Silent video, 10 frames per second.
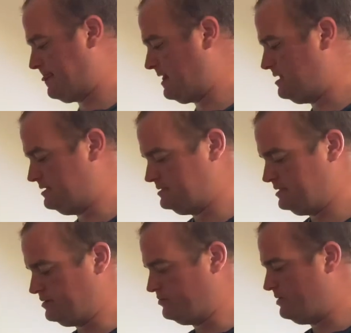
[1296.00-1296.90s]
I like to
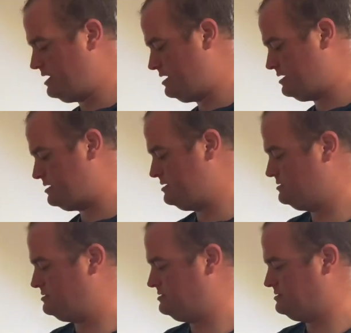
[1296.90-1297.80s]
take a rag.
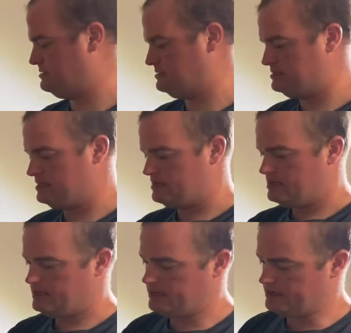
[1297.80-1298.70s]

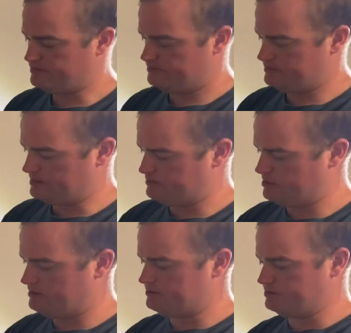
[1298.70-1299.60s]
I put
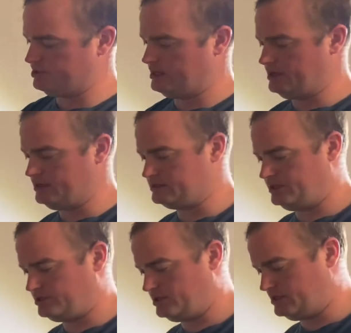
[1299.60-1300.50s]
it on the chain because that
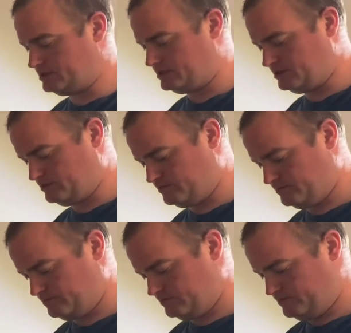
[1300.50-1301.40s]
chain is still
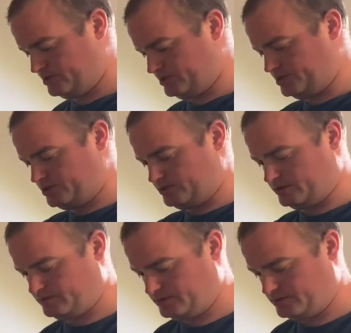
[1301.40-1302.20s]
pretty short.